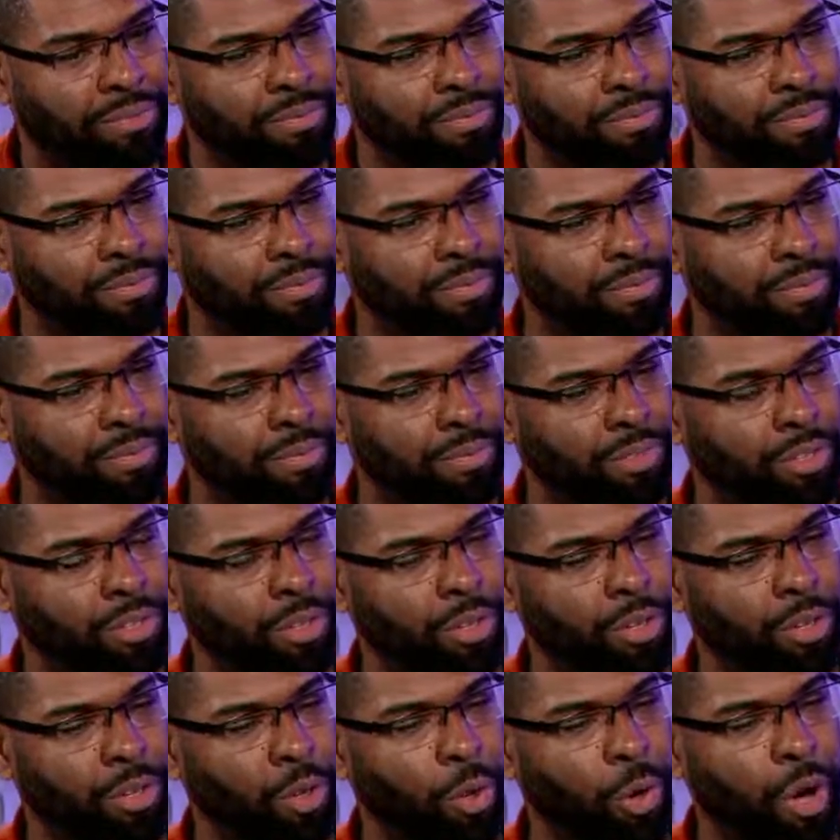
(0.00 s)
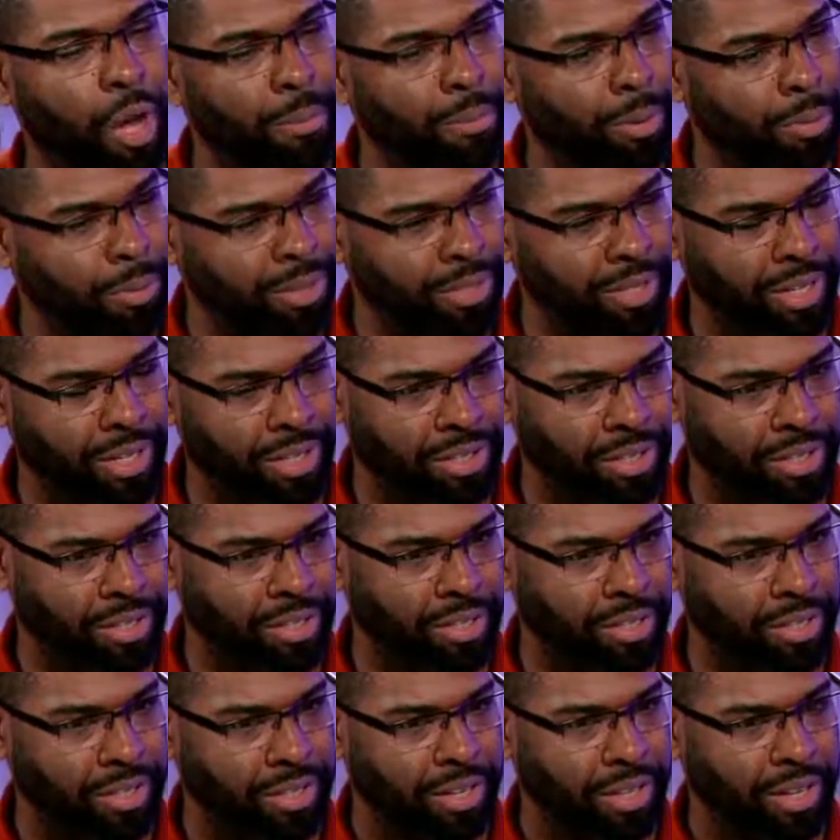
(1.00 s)
Okay. So no
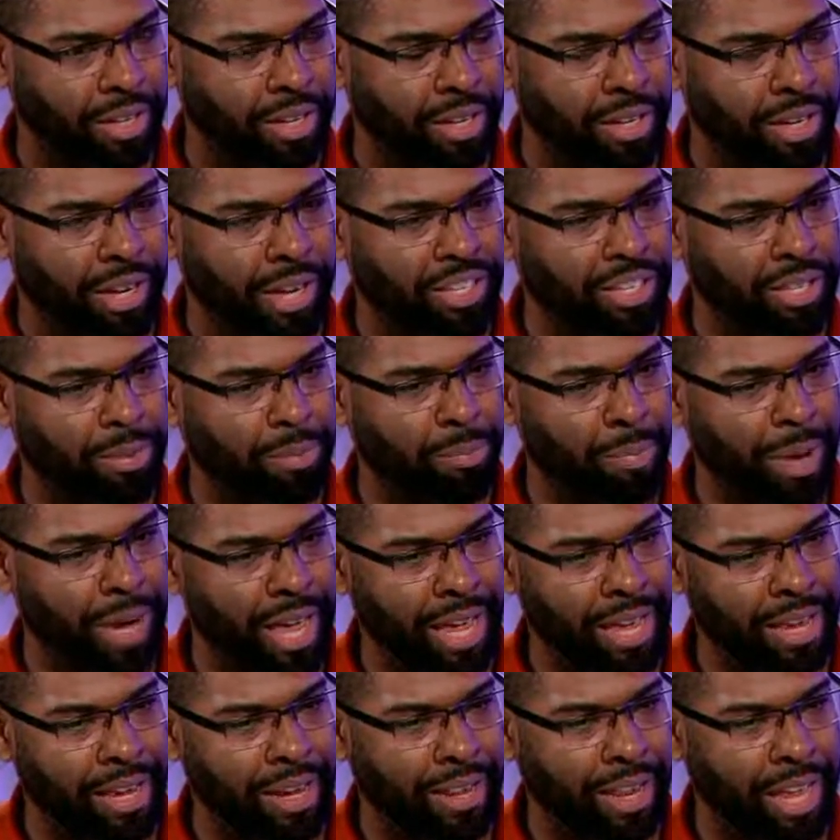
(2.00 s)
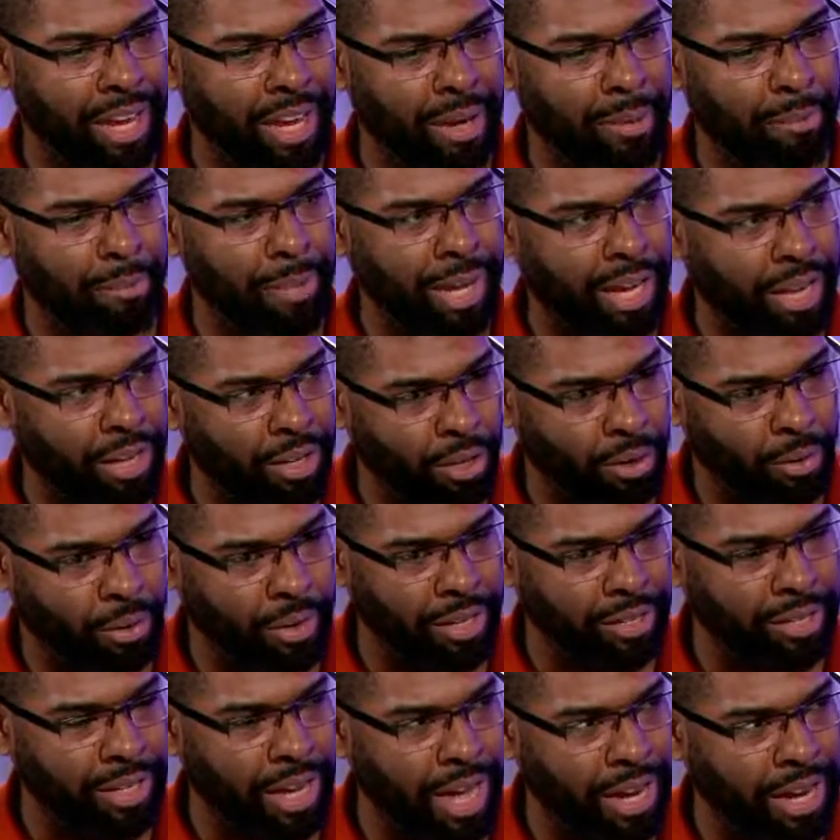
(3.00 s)
implementation, it's a pet that can make a
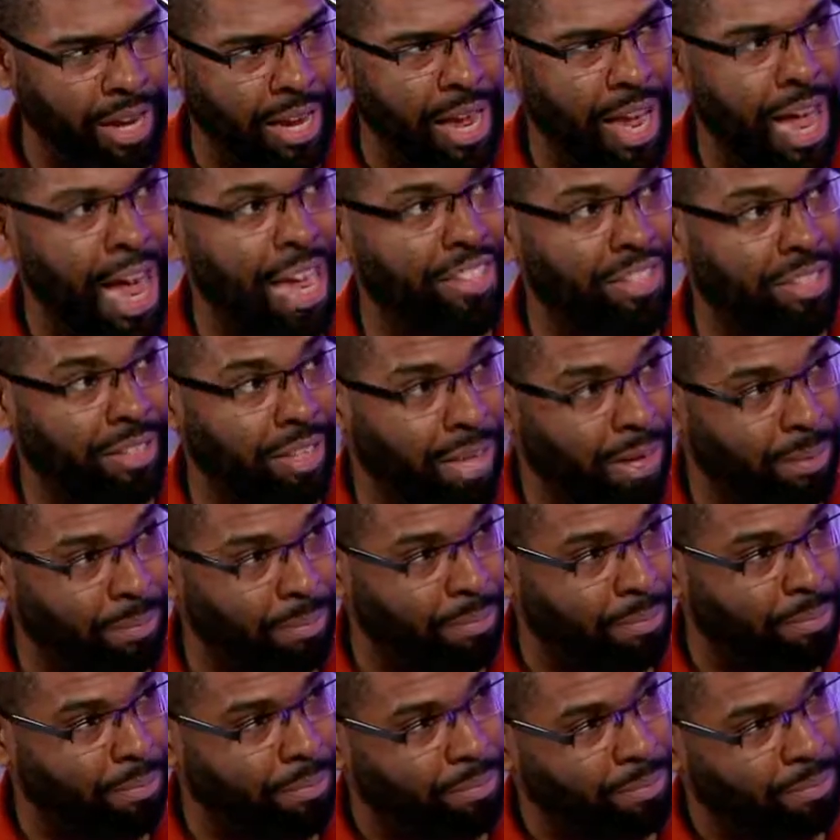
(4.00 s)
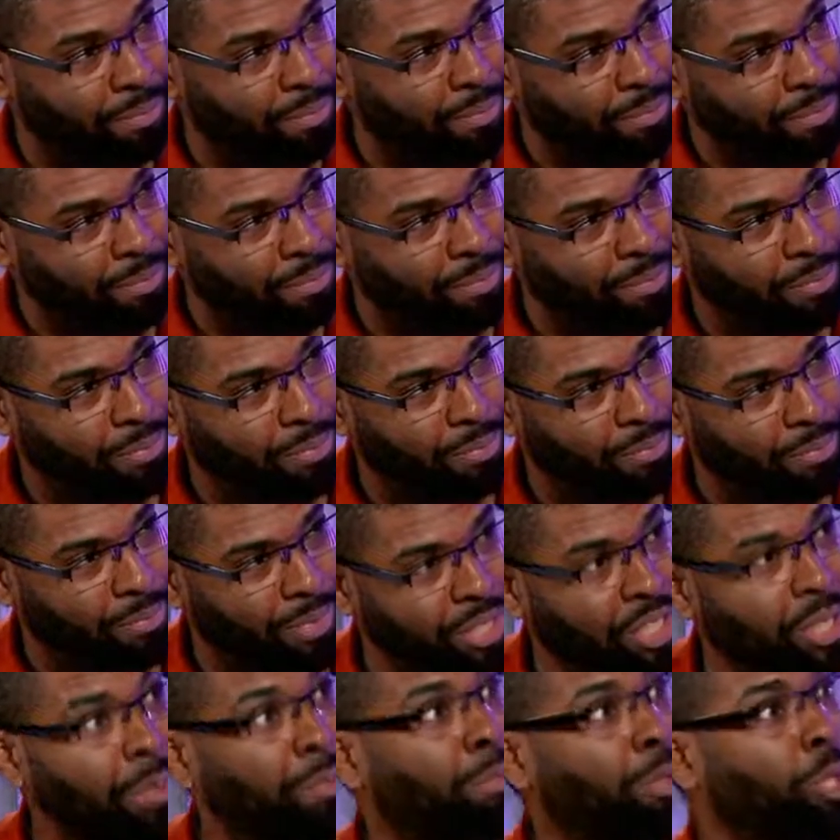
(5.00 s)
noise and it has a name. It's a blueprint.
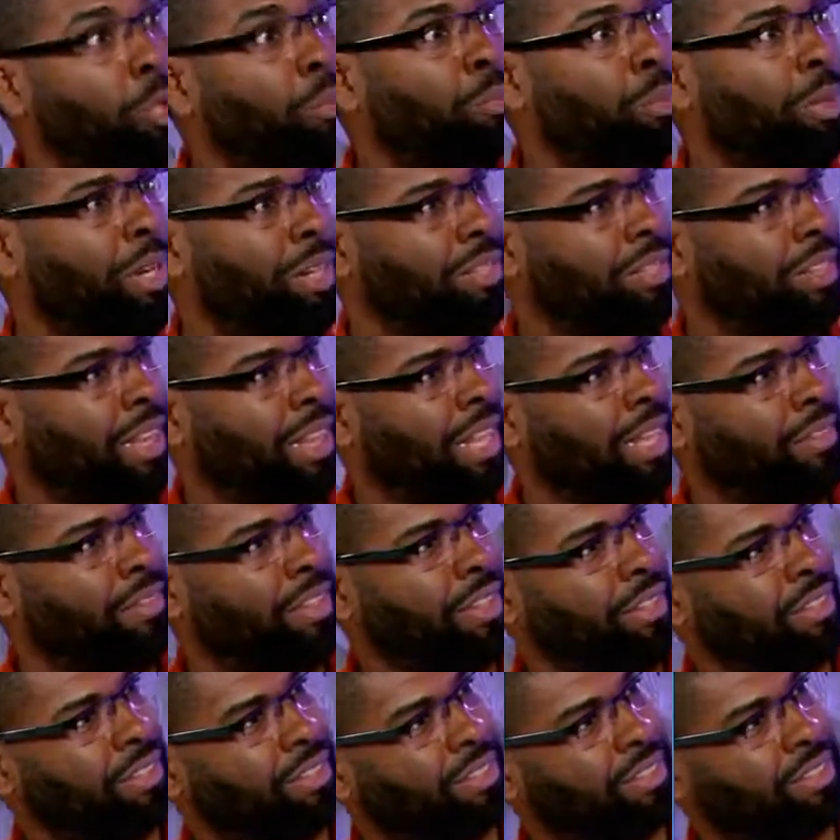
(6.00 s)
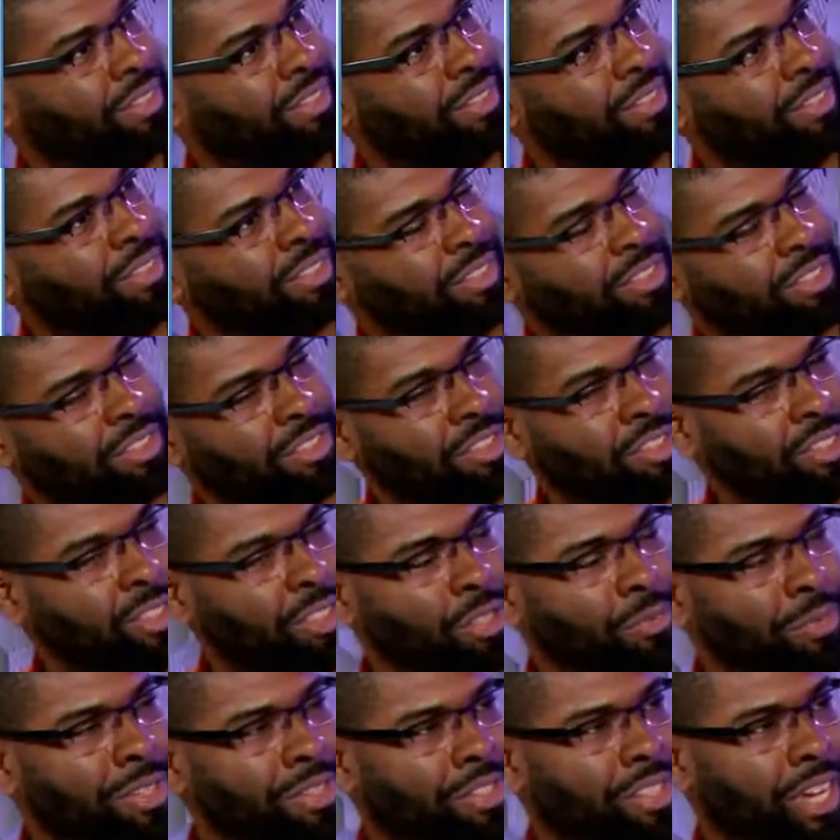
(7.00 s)
It's a blueprint. I love it. All right, cool.
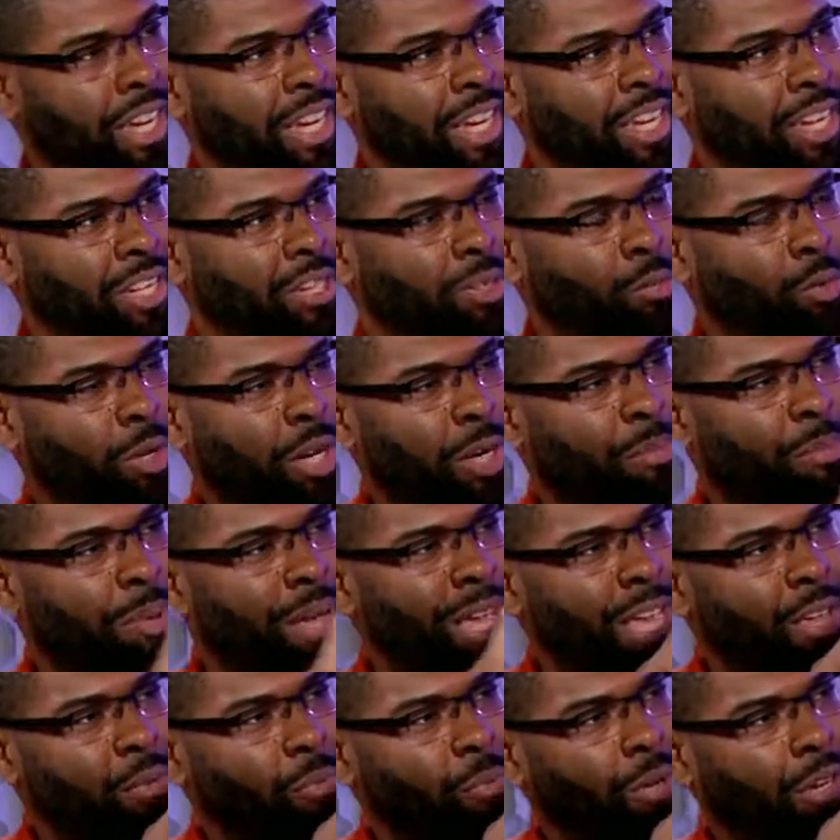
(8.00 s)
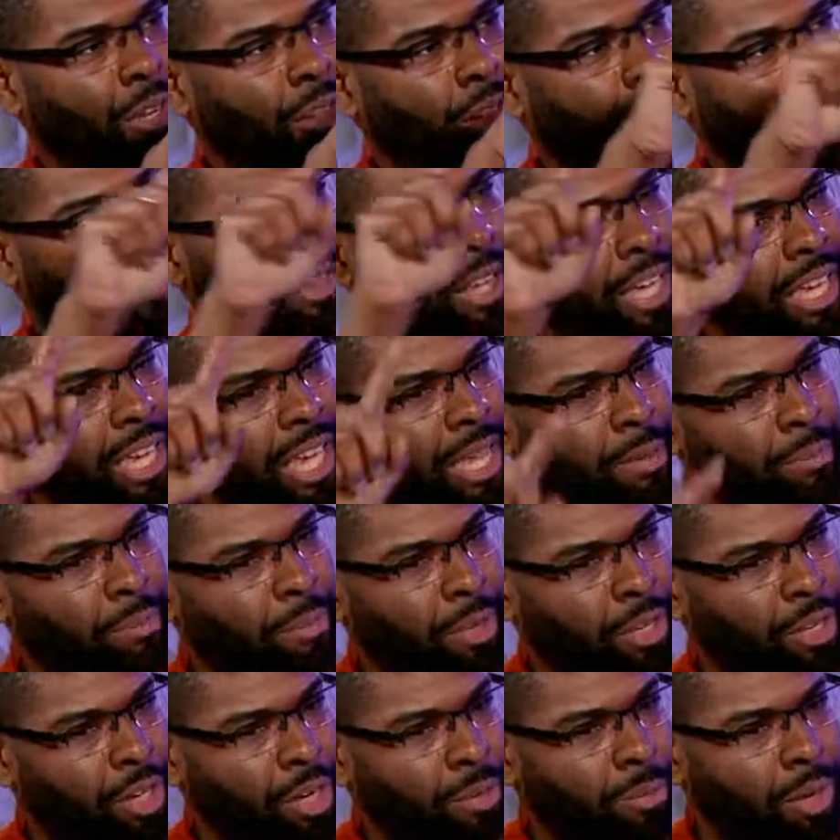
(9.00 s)
So you've designed what a pet would look like in,
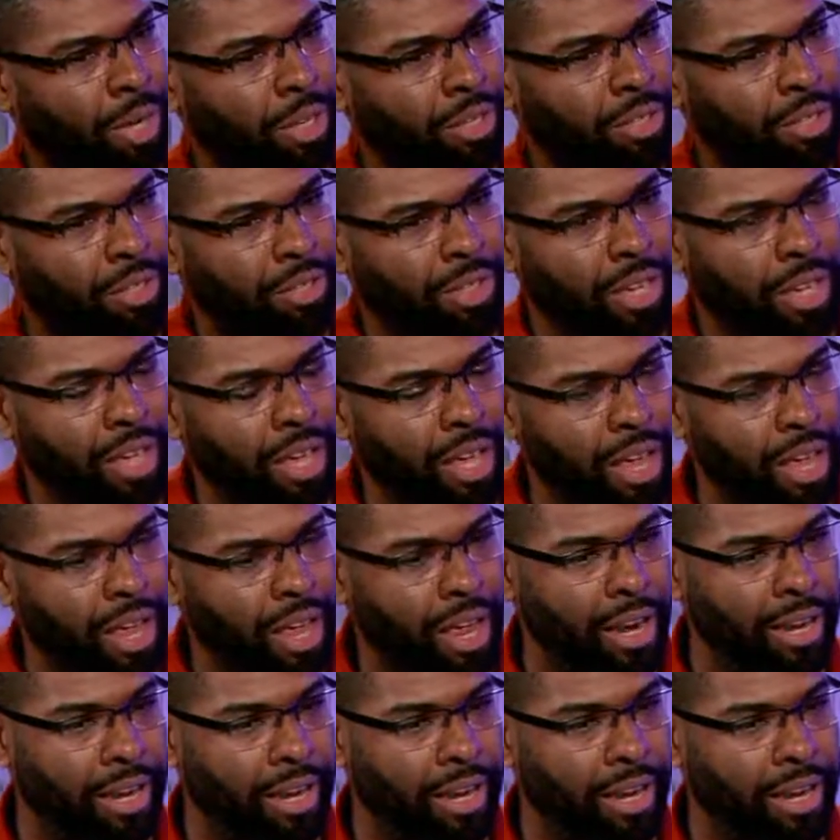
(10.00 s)
in our model. Okay.